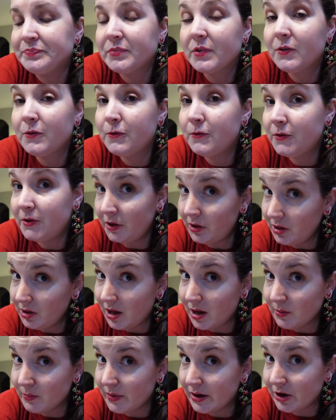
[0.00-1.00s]
Feel a
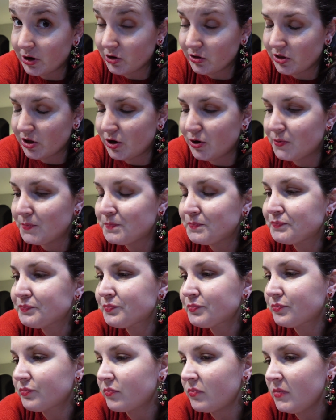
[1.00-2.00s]
lot better though.
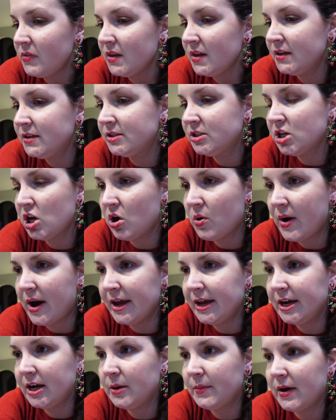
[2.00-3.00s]
So
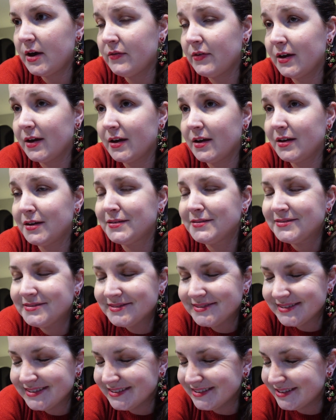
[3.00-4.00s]
I ended up having
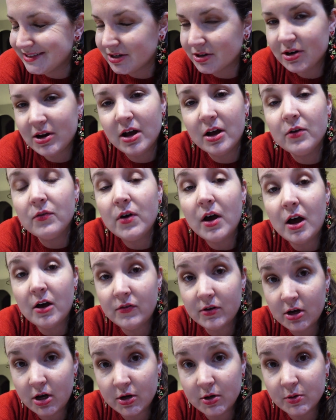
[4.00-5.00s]
dinner of
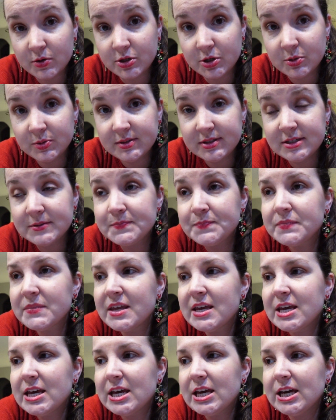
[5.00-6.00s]
avocado toast
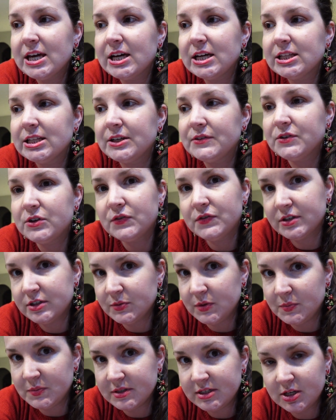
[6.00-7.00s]
and leftover
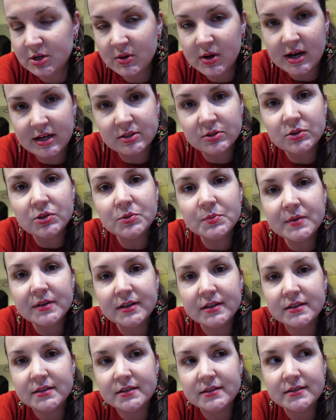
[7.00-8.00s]
sweet potato casserole
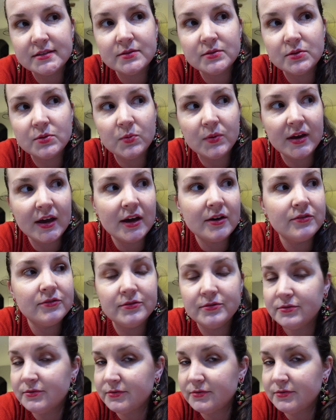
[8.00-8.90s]
because we have